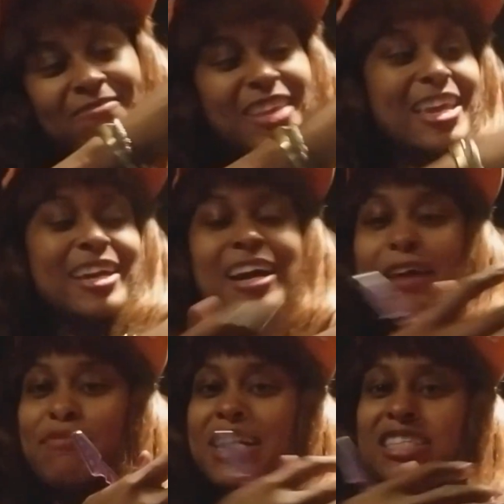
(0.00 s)
and
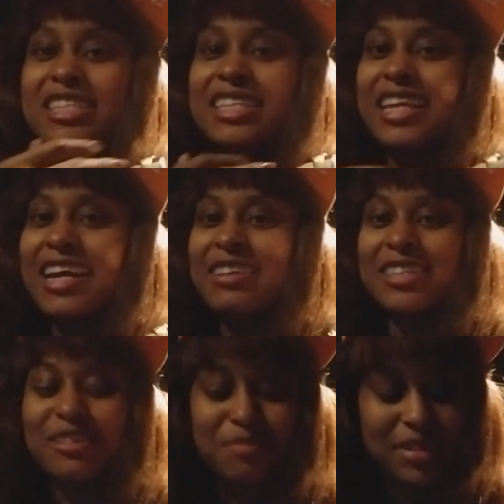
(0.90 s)
cut my shit down
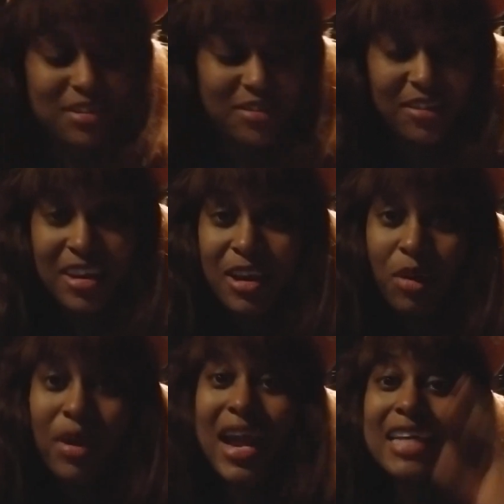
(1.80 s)
to the bone.
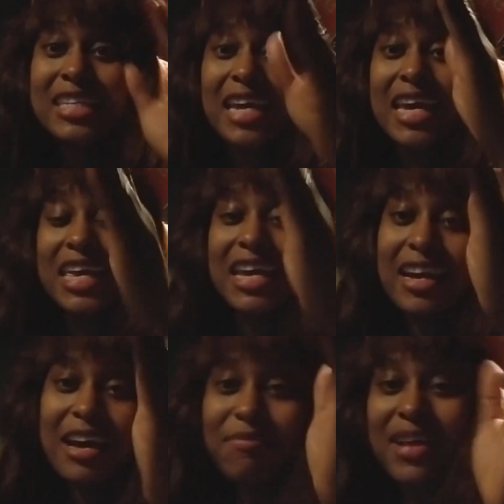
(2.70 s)
When I say he
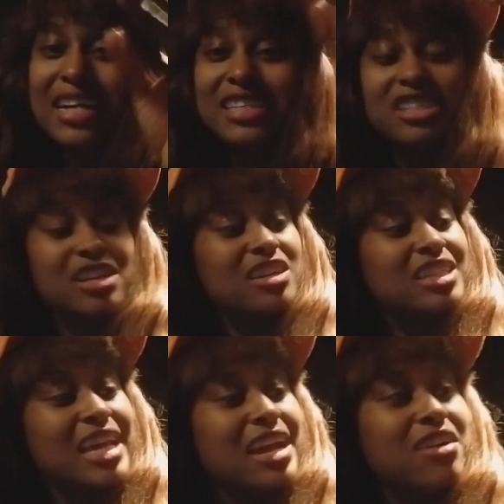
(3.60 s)
cut my junk
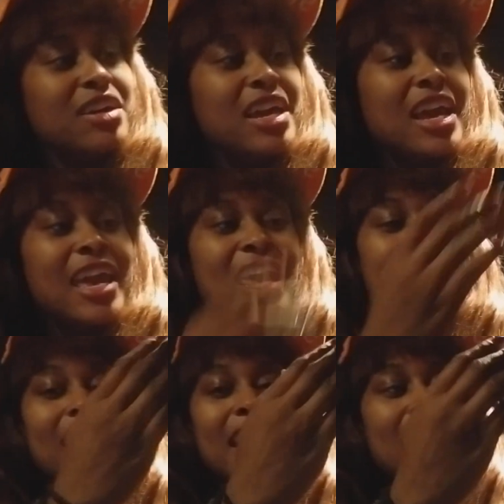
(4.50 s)
down,
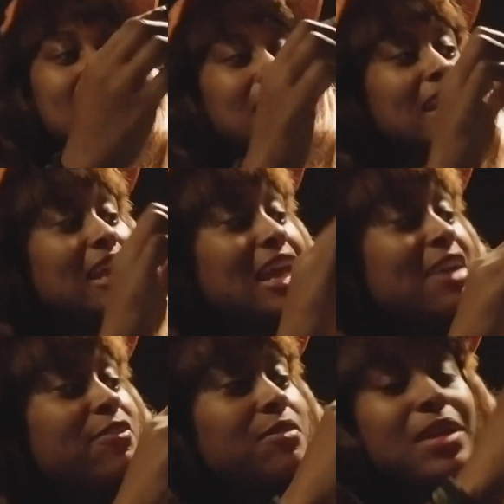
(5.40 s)
he cut it
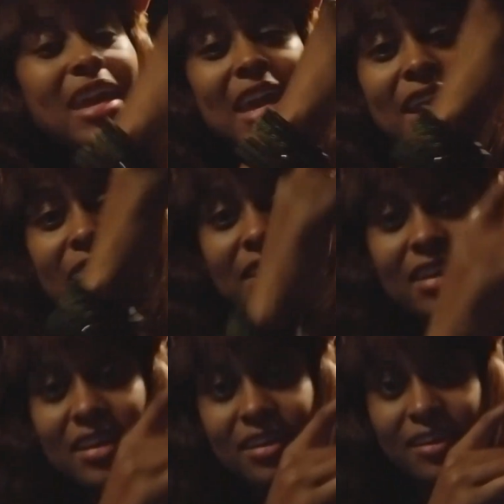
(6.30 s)
like from here,
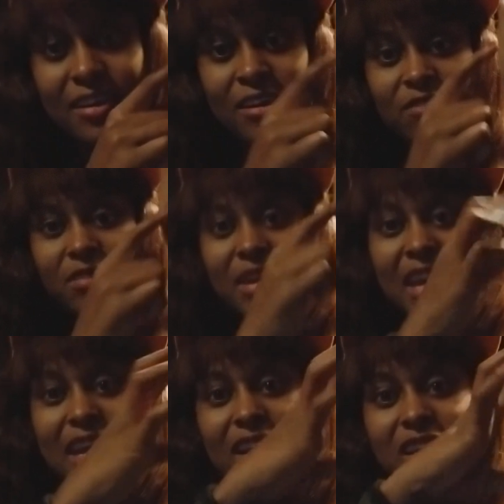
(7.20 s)
from
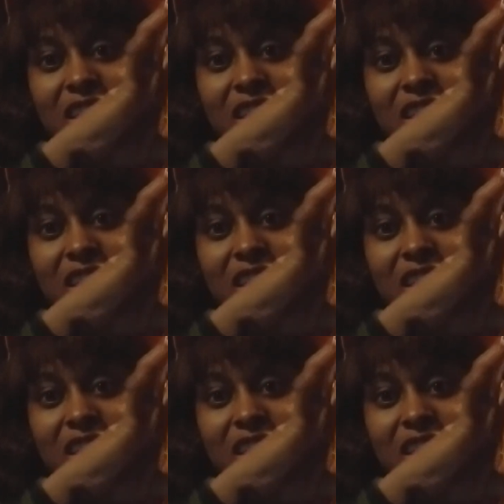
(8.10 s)
here